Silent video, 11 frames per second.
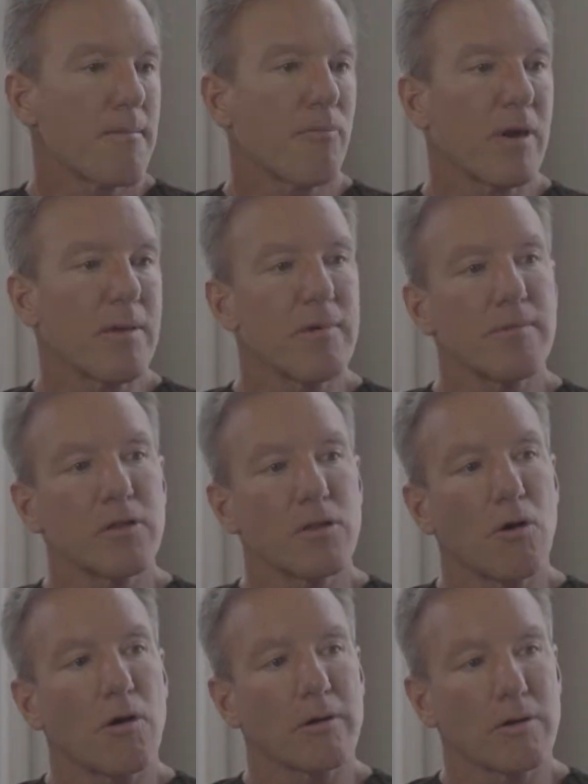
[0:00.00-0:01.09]
primum
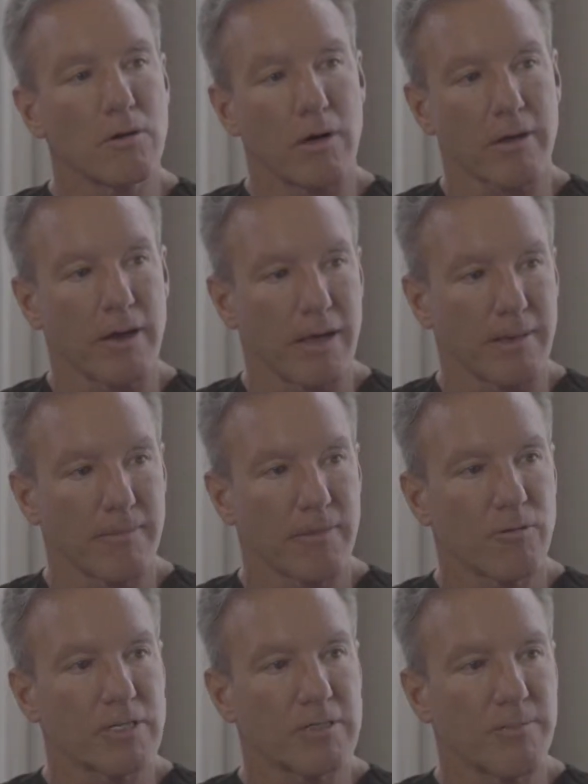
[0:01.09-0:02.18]
non nocere,
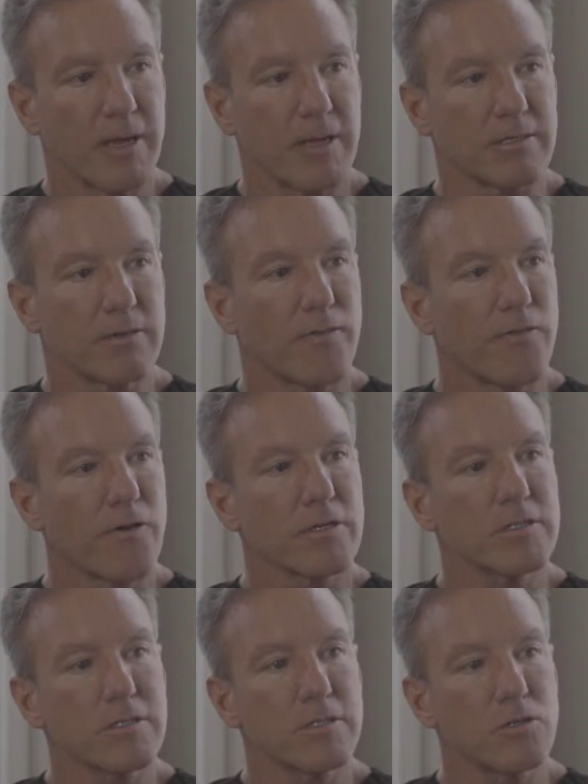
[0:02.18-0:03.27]
which means
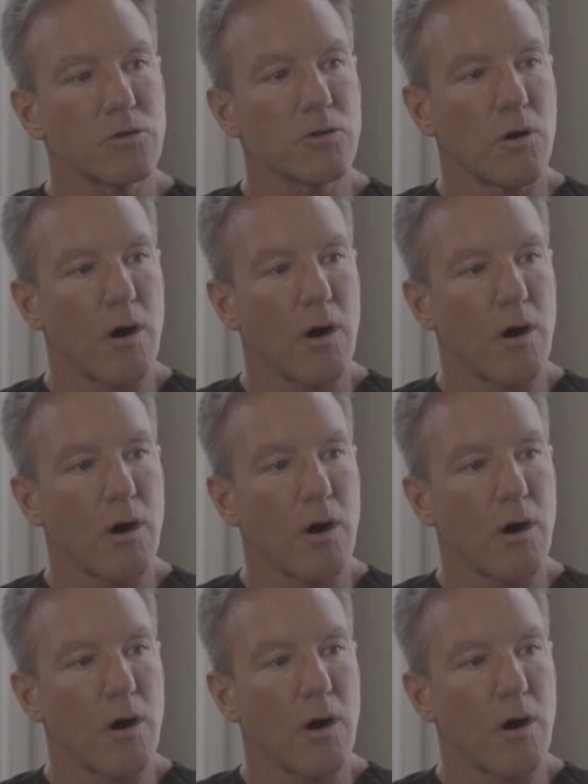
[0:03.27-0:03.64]
first do no